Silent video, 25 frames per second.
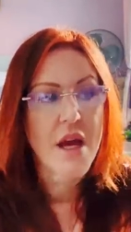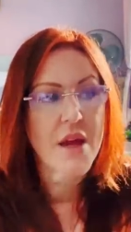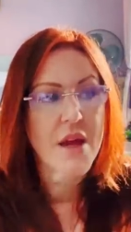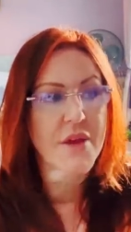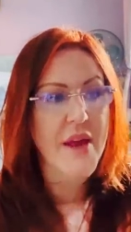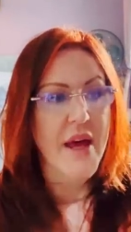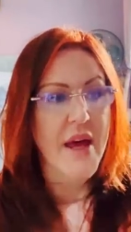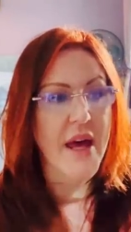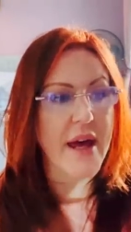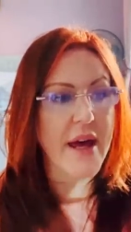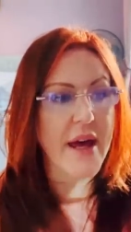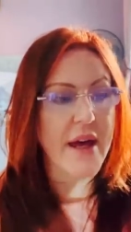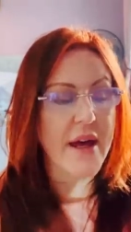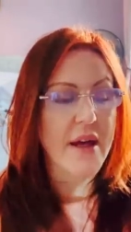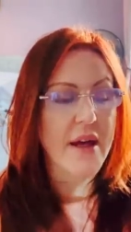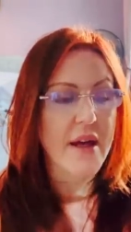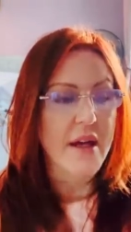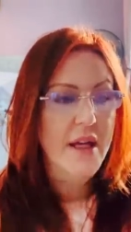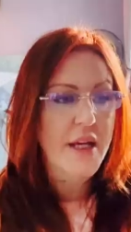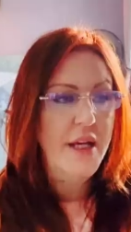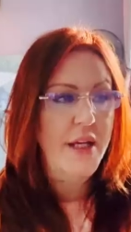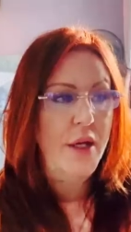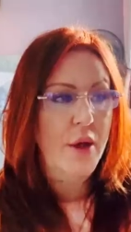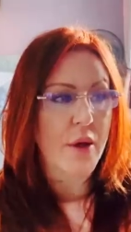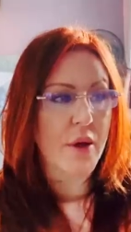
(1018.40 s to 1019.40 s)
There,
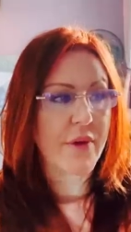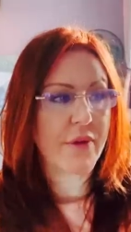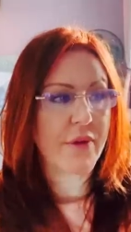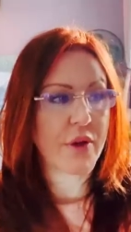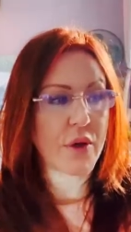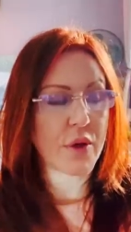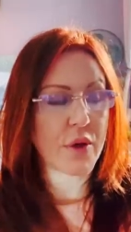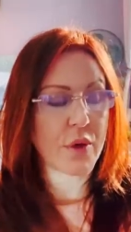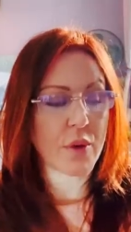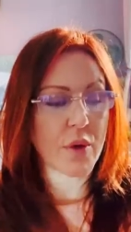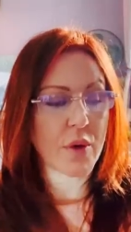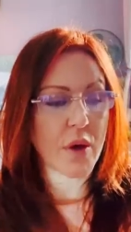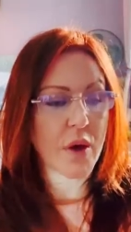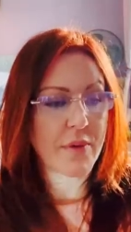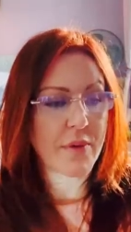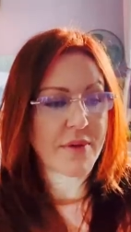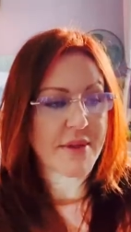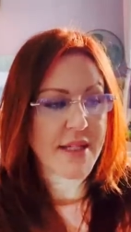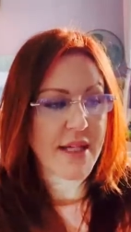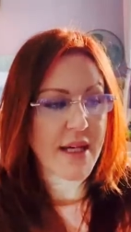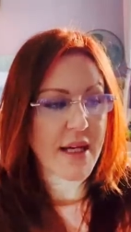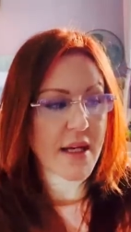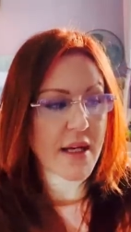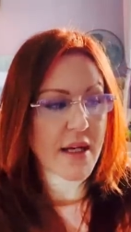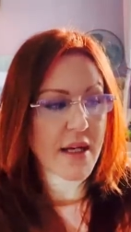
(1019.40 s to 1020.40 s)
you know, if you
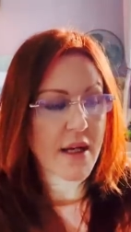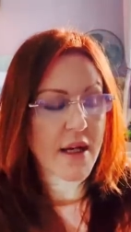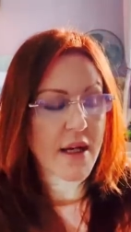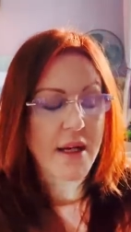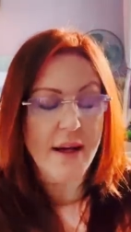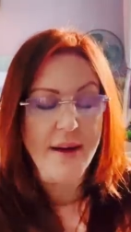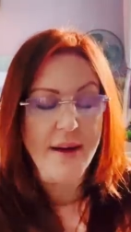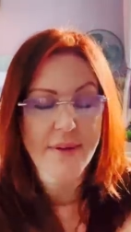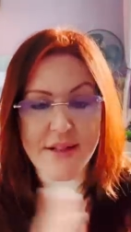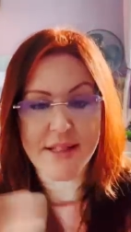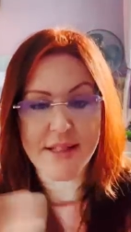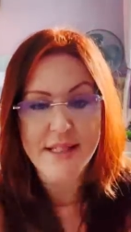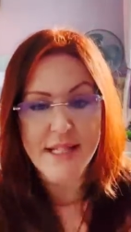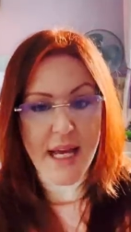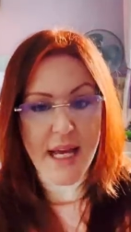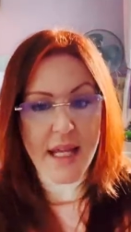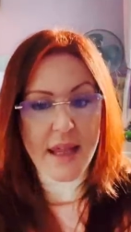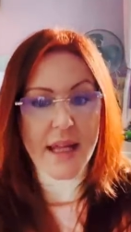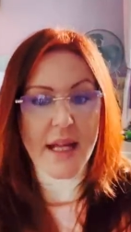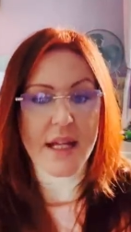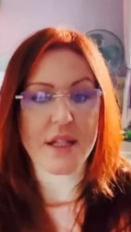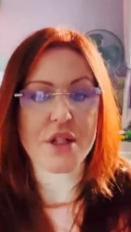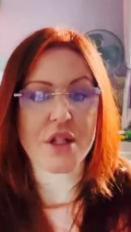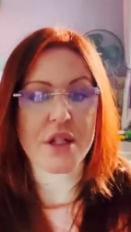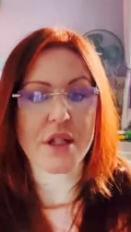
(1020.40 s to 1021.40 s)
obviously, I, I have to say
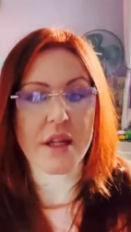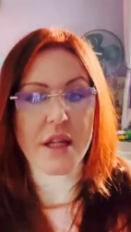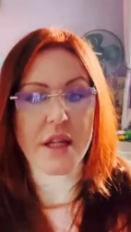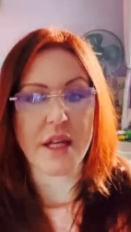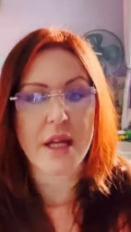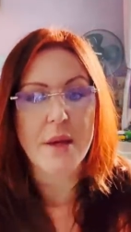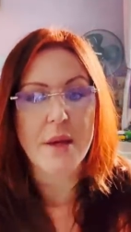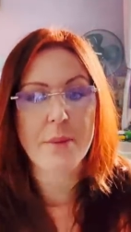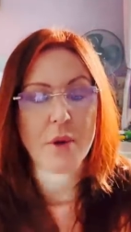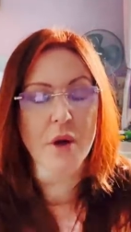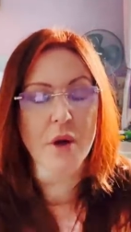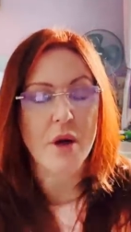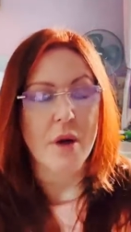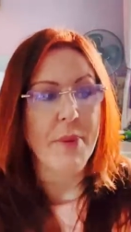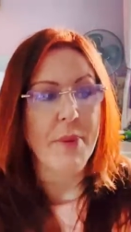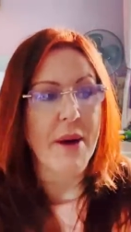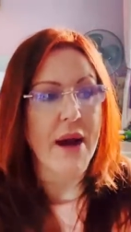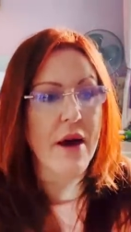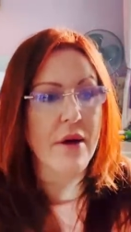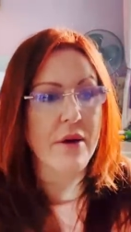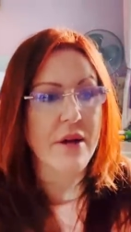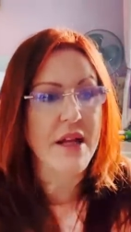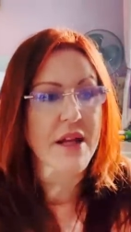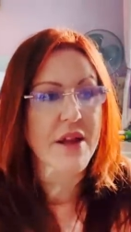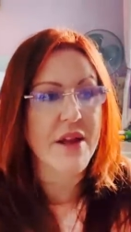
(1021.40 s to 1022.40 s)
allegedly, but
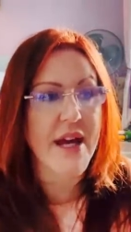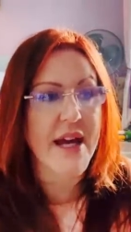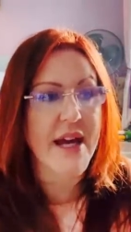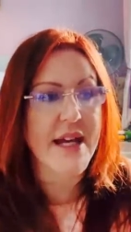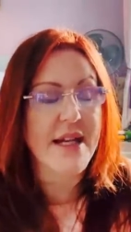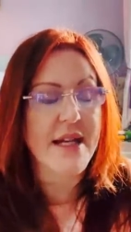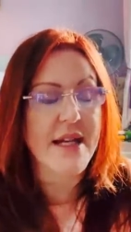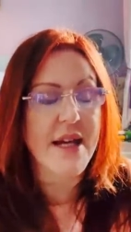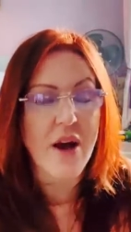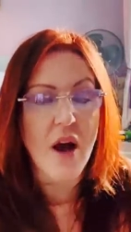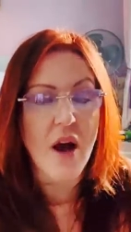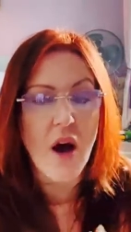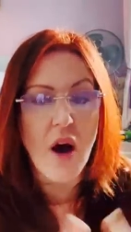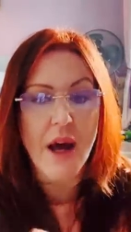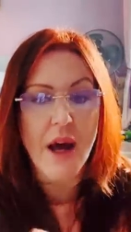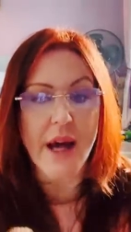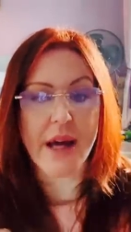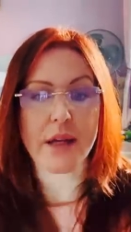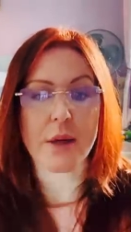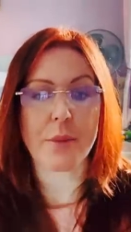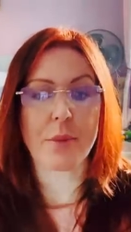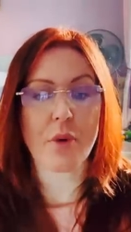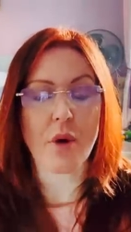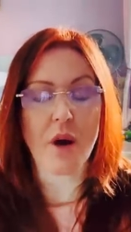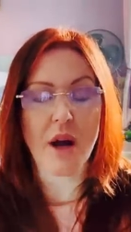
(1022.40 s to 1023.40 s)
apparently they
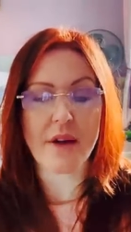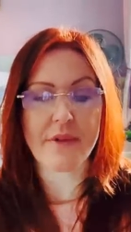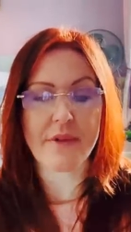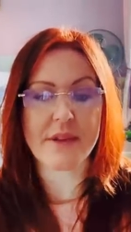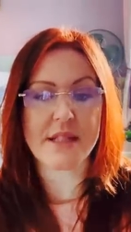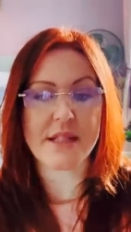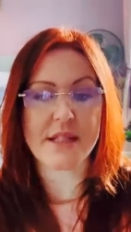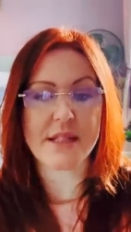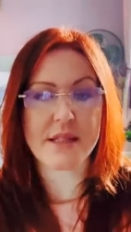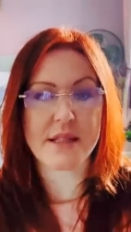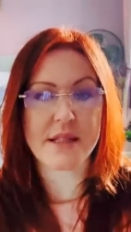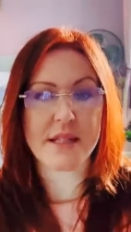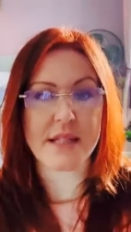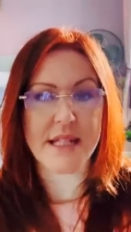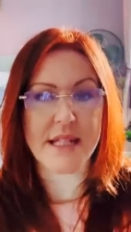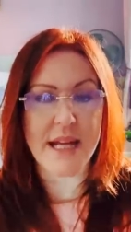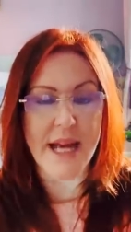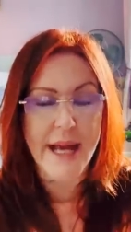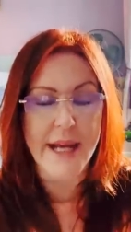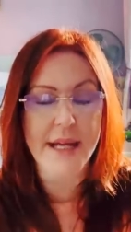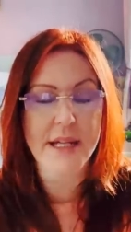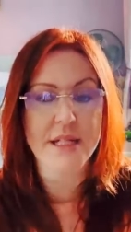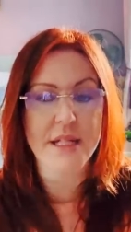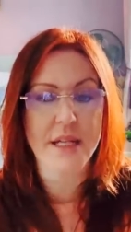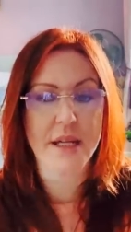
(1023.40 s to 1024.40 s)
hired a private
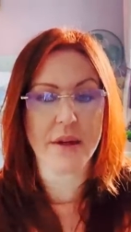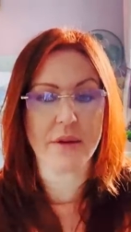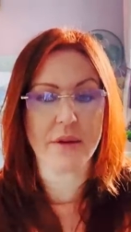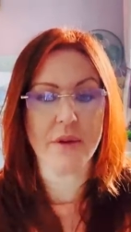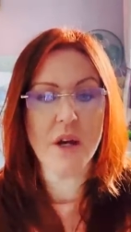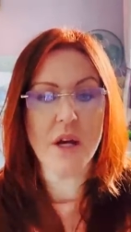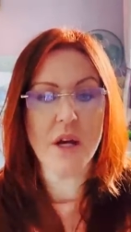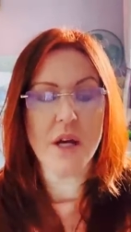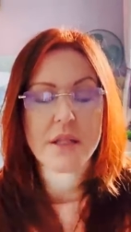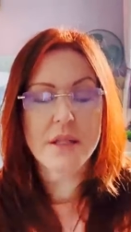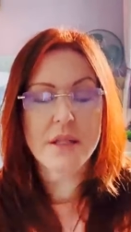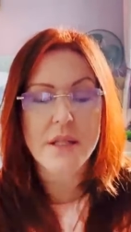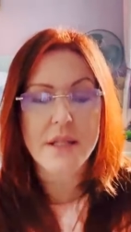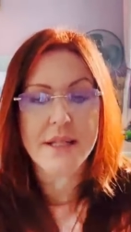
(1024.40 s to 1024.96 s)
detective to